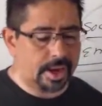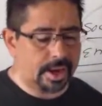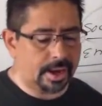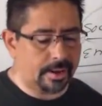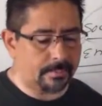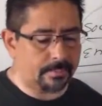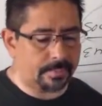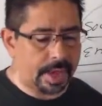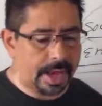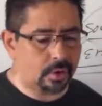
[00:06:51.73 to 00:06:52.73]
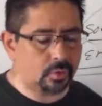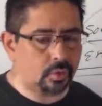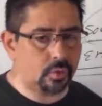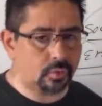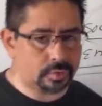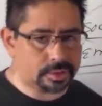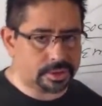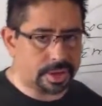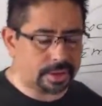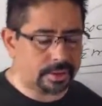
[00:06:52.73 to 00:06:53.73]
I know Google
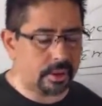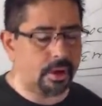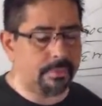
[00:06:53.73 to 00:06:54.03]
said,